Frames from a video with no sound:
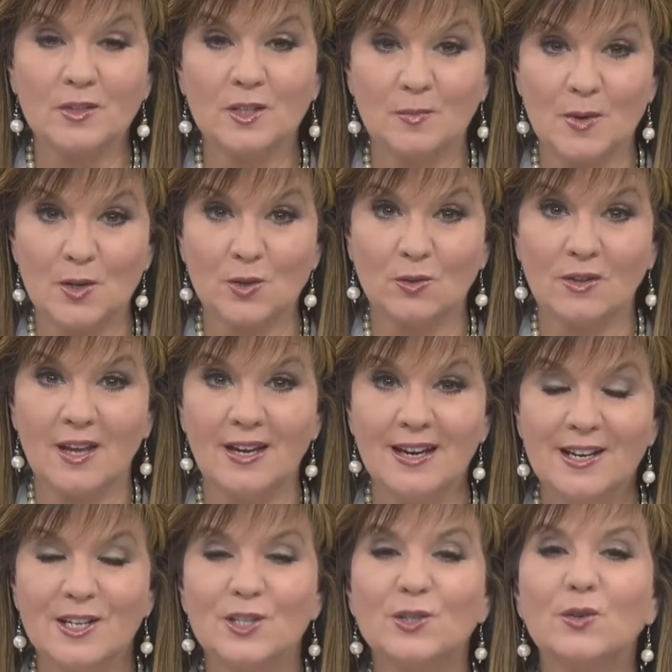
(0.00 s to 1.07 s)
wants to make sure that
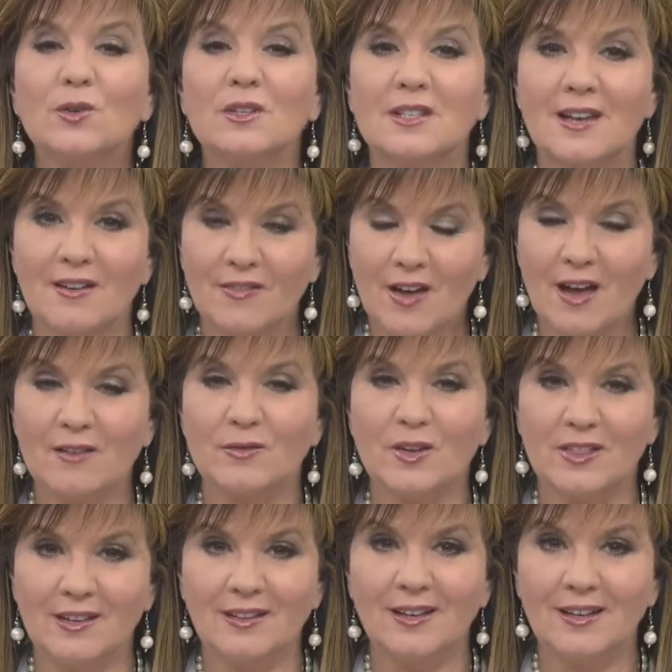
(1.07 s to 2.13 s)
students have
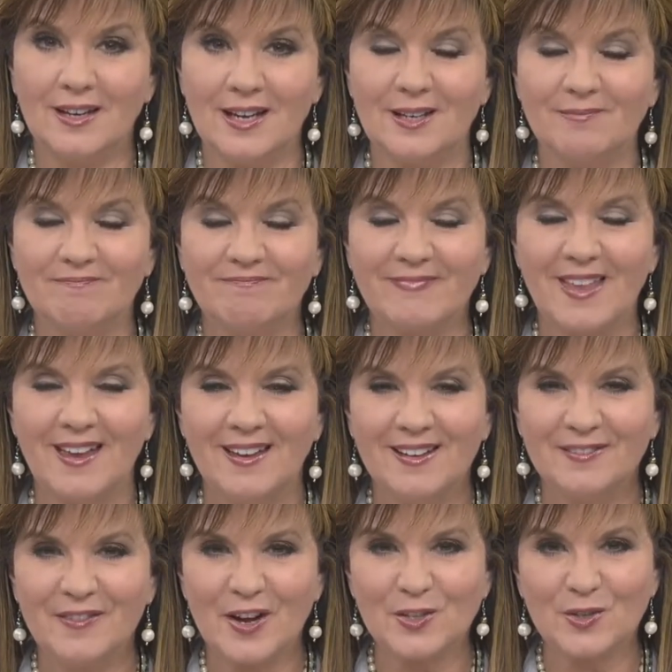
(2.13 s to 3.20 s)
everything they need.
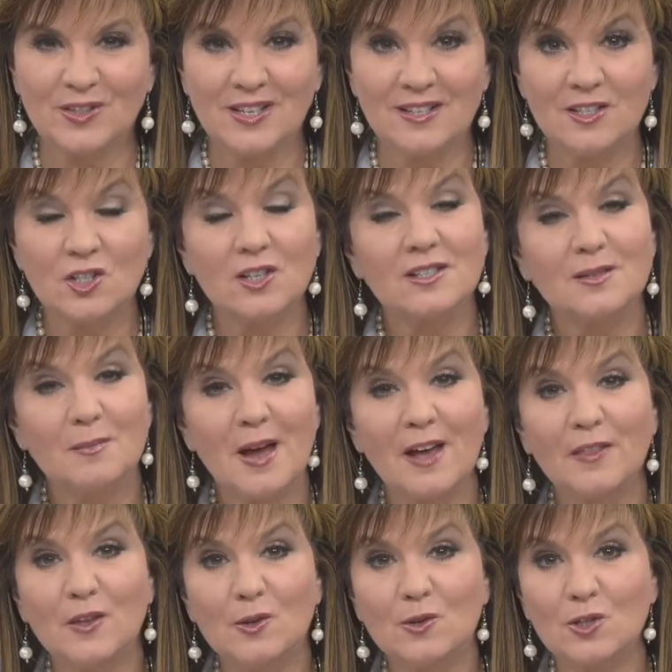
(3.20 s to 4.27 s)
Fox 13's Justin
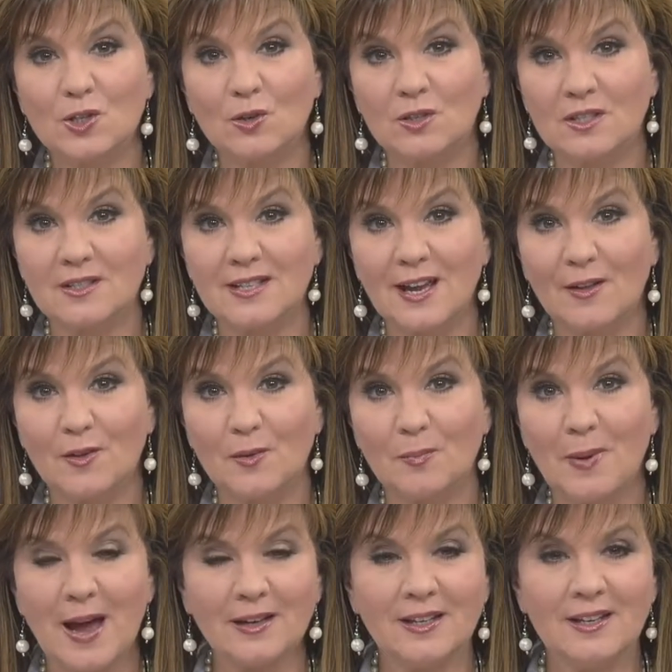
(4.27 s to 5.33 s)
Matthews shows us how they're
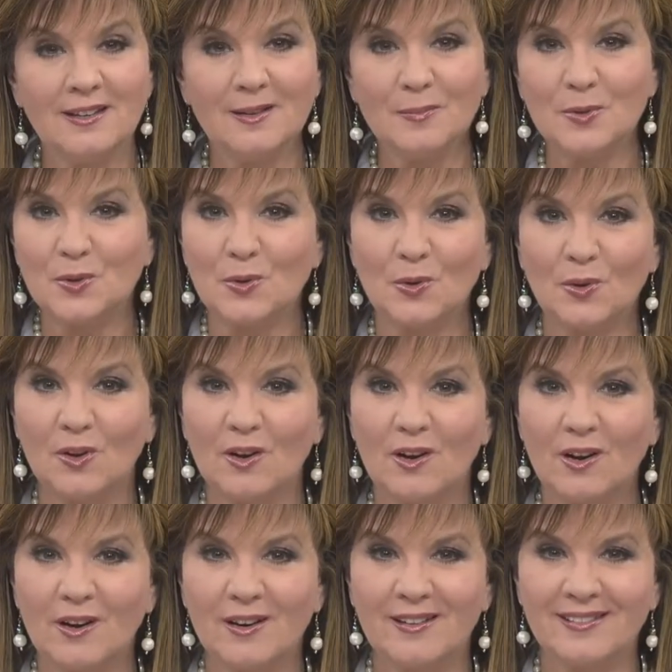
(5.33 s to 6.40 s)
packing the patrol
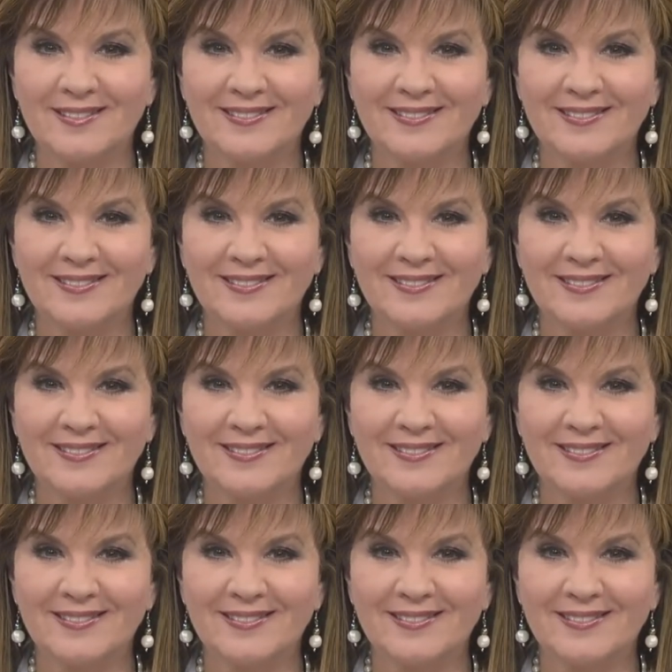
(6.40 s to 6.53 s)
car.